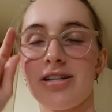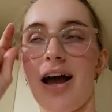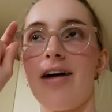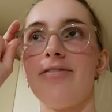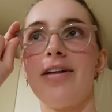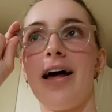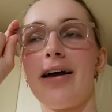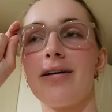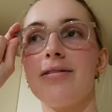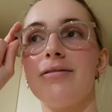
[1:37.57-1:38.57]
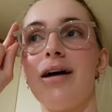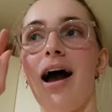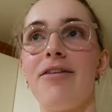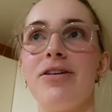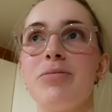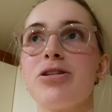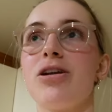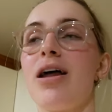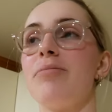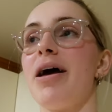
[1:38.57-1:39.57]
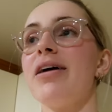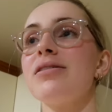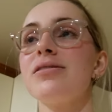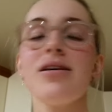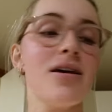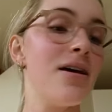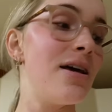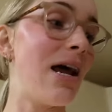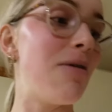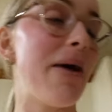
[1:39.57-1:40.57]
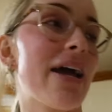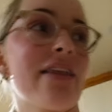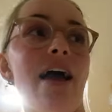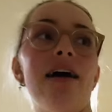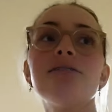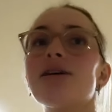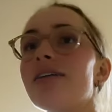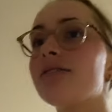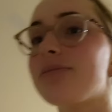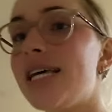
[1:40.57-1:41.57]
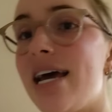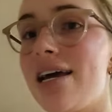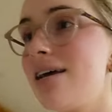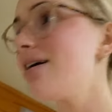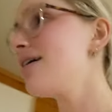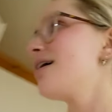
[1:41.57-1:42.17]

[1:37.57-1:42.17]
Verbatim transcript: the car for like half an episode of Outer Banks. Now we're back at the house. We're gonna have some tea,